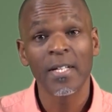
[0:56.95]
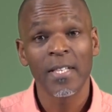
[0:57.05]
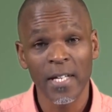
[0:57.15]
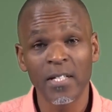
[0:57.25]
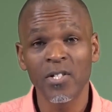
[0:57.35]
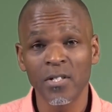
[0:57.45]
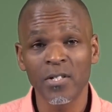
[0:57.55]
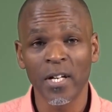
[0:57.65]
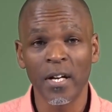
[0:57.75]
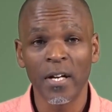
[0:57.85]
that
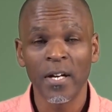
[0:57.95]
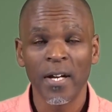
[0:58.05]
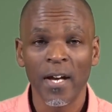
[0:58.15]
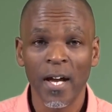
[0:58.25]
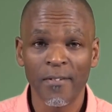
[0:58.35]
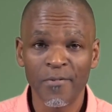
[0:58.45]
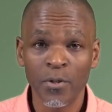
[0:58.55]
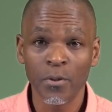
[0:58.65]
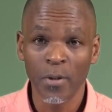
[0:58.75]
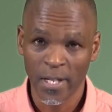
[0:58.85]
children have
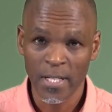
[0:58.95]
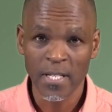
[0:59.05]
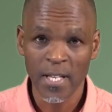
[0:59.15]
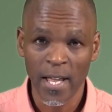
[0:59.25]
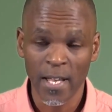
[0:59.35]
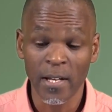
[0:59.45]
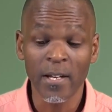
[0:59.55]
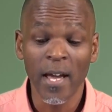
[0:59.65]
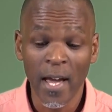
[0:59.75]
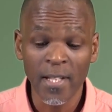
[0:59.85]
to understand
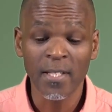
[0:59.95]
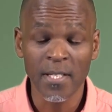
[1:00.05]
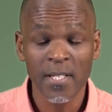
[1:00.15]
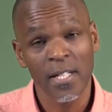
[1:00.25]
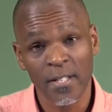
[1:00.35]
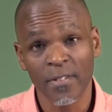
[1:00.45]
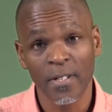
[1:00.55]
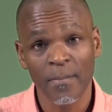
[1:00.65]
at this level.